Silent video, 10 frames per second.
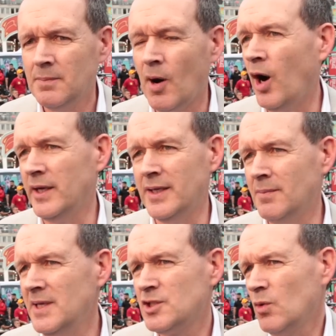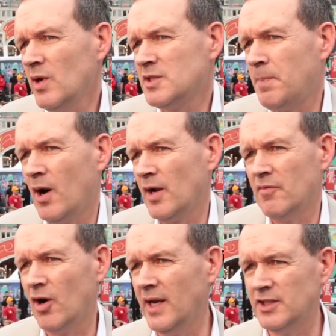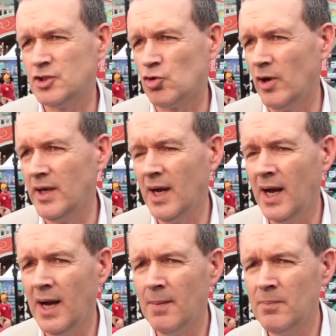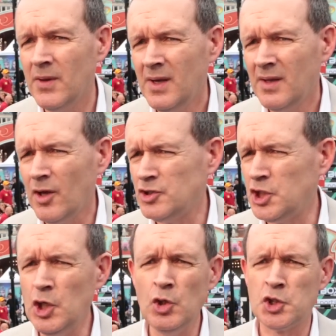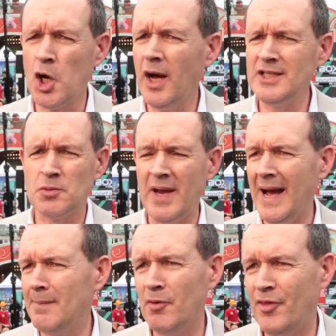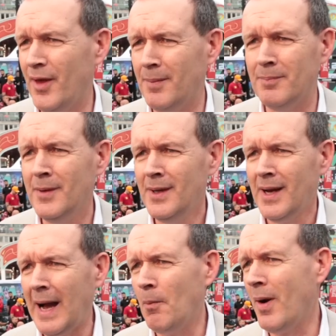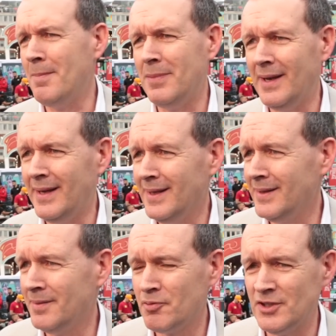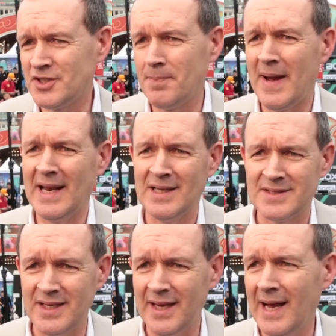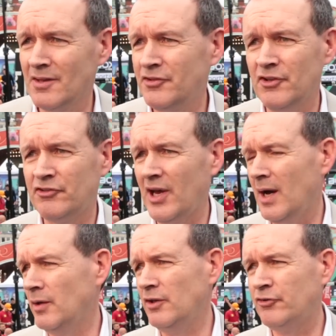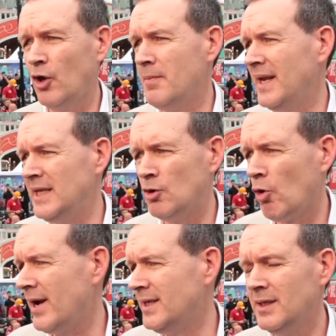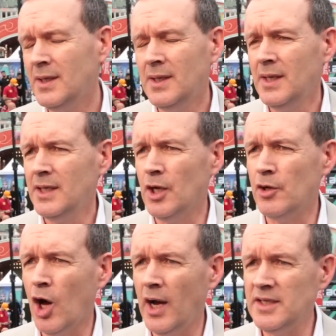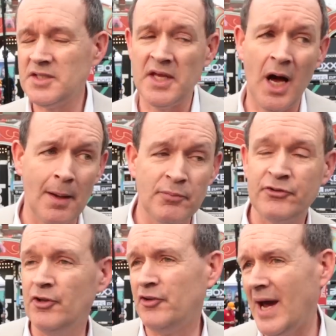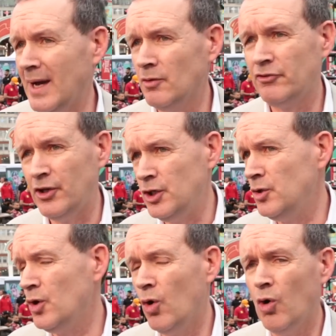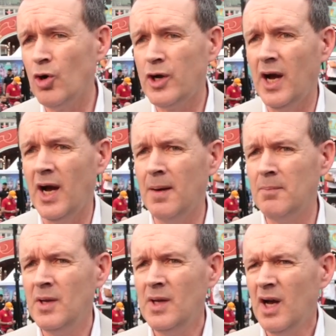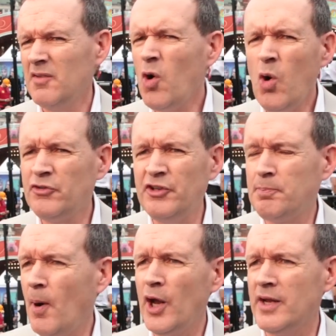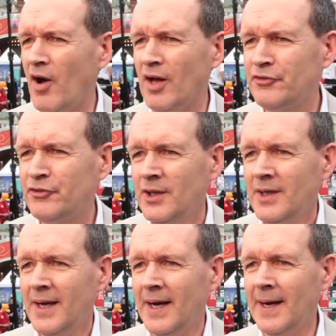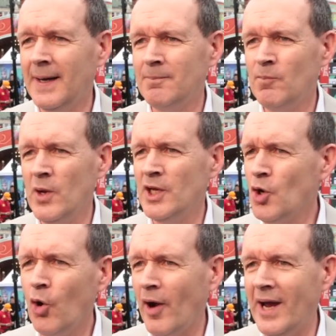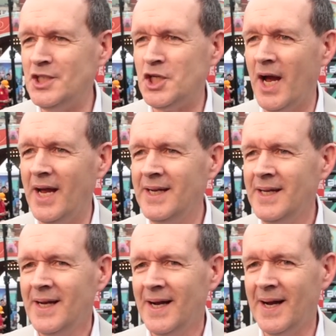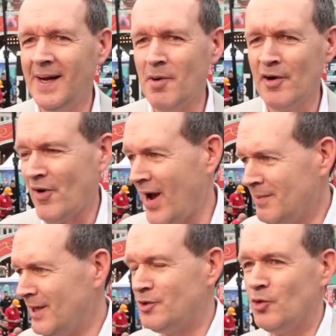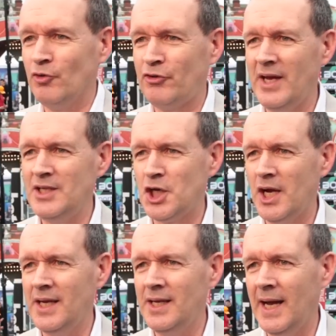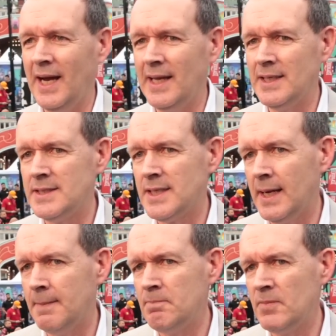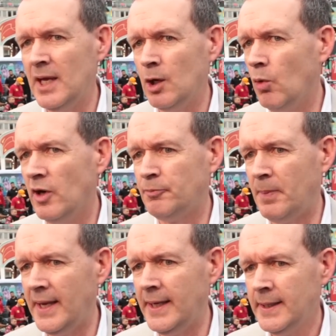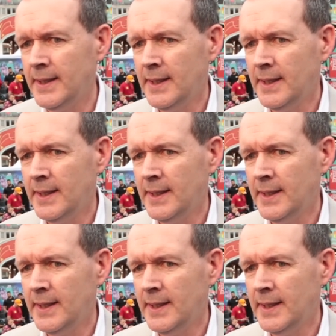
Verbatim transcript: behind him. He's always part of our history. Um, those huge nights we had with him at Wembley, at the Principality, out in Saudi, so many great you know, nights, the ups, the downs in New York. Um, of course, he's part of us. Um, we adore AJ. Uh, my family adores AJ, and um, he'll always be